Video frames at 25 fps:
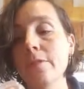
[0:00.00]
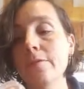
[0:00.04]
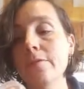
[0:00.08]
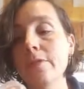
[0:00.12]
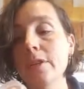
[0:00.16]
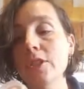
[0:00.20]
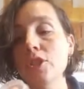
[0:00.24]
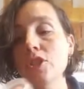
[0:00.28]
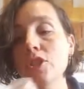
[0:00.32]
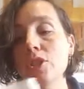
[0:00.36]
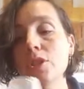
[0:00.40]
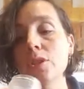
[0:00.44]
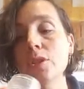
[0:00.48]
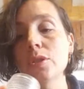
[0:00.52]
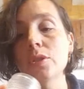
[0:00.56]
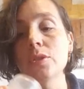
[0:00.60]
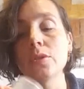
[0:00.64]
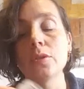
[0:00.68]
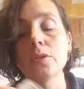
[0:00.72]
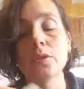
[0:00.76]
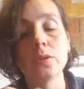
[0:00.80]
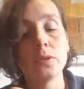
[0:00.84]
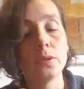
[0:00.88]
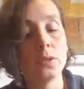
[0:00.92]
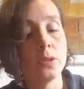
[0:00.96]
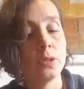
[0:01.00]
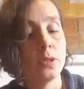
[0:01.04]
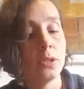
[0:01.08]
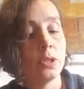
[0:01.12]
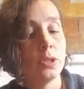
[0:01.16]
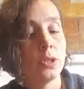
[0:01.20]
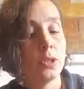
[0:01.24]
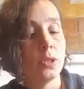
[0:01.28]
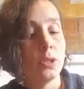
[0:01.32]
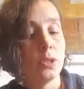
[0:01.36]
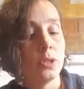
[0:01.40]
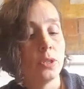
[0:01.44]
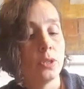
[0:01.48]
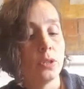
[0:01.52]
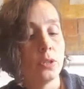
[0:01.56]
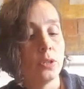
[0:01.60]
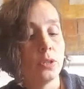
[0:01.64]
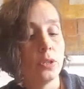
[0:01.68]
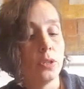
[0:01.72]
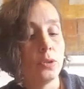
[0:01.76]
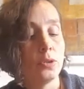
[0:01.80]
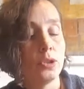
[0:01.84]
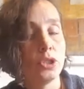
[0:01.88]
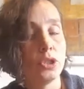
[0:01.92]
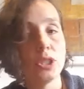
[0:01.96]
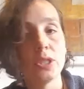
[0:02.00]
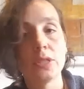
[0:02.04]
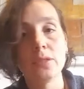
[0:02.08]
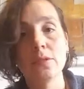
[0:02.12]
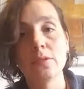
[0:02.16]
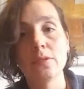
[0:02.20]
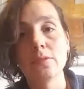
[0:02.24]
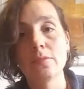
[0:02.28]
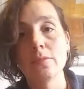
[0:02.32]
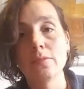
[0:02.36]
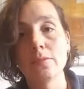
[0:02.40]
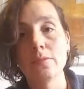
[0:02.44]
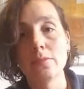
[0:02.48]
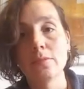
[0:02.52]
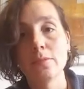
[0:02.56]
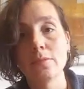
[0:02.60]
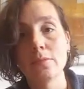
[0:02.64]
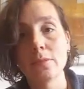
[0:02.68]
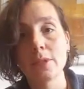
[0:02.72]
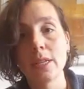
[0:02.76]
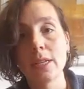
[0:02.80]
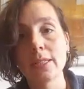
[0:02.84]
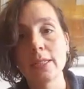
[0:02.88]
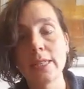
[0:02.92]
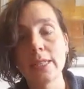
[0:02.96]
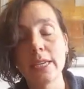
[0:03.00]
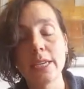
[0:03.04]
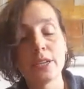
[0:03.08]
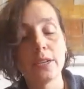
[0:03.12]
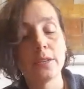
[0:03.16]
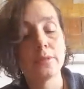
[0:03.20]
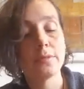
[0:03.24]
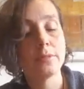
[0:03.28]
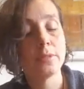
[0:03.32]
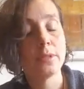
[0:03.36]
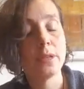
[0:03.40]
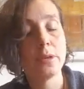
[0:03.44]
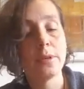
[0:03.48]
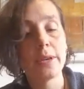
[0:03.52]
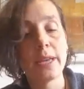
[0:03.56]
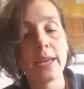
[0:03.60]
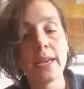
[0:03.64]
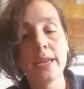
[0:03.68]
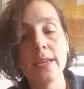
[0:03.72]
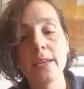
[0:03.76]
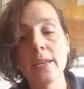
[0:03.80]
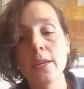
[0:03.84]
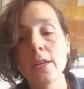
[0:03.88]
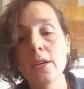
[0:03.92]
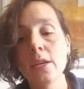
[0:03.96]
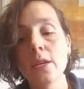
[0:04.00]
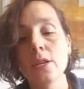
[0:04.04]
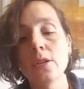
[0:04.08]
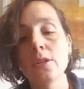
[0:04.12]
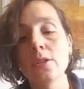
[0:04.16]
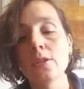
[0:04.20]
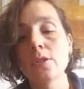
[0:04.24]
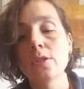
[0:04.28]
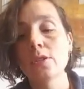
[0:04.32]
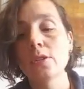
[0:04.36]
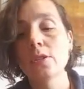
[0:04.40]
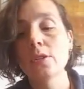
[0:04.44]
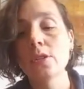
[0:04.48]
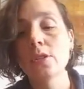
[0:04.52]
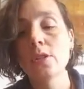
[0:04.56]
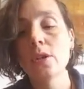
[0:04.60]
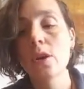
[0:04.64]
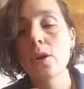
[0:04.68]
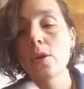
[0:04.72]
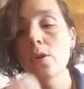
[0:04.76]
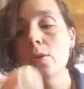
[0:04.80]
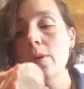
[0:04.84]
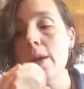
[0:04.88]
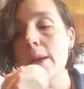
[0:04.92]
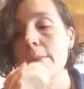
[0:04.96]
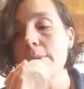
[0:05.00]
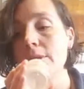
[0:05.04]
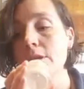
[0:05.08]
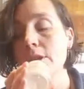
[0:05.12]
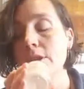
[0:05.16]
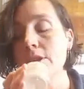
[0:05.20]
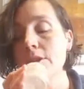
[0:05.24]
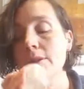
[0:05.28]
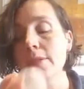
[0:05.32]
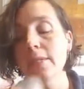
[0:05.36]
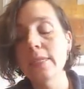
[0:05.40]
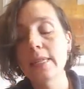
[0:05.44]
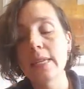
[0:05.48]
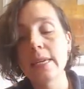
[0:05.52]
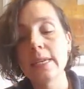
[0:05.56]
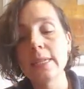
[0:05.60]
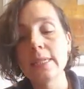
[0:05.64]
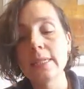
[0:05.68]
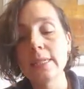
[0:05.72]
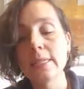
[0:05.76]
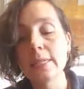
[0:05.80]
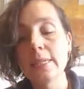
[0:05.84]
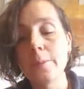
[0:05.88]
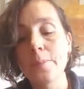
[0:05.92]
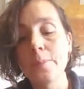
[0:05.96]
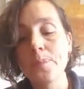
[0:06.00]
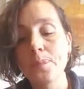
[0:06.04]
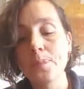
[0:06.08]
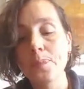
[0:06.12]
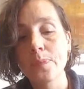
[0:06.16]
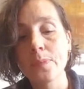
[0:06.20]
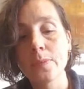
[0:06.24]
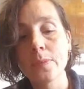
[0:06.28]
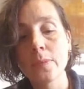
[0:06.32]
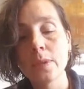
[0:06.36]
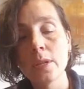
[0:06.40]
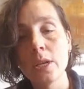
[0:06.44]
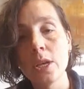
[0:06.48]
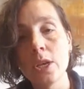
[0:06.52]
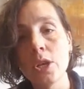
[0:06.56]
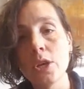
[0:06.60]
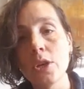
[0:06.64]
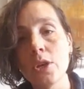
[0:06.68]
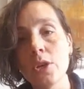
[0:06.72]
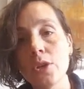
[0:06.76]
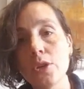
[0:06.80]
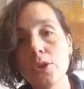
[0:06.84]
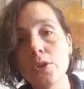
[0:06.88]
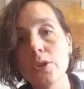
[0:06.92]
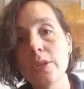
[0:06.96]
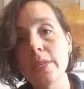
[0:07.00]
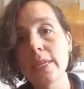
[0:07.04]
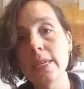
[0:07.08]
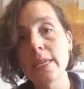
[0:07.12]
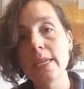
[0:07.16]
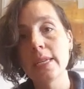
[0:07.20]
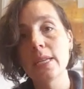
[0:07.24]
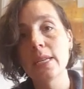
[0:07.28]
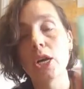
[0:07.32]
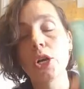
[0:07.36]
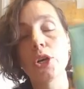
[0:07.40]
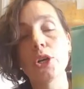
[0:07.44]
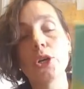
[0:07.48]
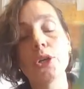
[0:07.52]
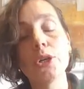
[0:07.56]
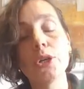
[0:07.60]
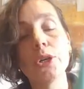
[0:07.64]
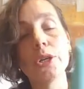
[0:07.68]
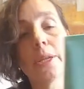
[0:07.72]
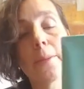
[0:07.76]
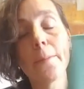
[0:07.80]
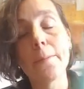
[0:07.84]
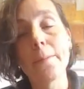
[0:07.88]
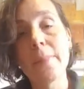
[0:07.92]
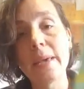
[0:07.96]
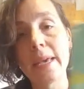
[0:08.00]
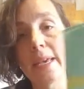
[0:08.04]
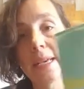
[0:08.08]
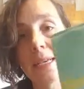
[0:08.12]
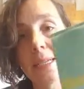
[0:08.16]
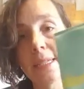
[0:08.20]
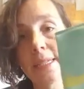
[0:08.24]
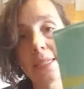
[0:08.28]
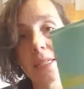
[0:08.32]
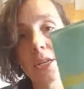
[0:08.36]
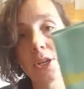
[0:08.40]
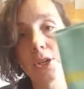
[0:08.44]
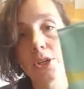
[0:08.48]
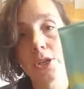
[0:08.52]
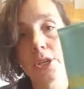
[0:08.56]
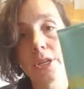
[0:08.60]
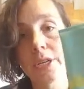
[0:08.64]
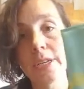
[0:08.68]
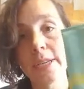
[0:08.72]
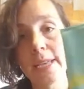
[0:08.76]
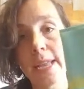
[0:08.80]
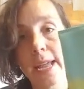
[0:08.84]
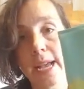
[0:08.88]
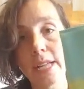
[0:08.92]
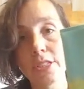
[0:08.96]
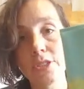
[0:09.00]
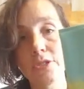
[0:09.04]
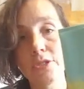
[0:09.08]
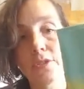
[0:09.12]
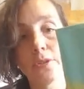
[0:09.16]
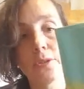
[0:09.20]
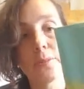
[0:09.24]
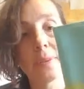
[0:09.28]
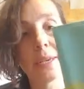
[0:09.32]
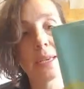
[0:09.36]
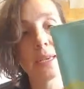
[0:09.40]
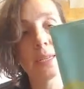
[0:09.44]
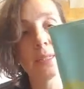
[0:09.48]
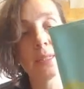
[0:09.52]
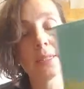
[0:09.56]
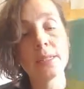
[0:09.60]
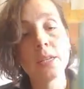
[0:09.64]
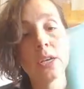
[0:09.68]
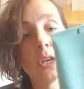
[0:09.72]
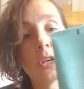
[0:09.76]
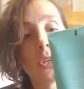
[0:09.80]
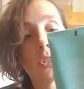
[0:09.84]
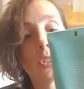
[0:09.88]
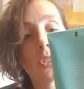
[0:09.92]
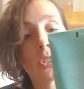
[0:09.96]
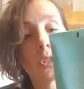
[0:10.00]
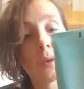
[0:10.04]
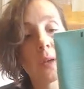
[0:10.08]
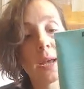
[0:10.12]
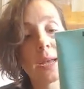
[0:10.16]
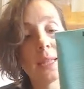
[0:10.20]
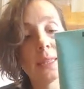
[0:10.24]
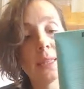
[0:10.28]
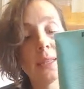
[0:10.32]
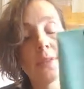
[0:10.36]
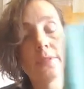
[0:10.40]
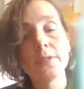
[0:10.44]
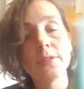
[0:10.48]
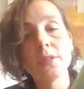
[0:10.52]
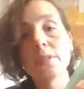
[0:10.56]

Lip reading: facial lotion container. Okay, so I'm gonna use this. You need a good base, a good natural base. So I love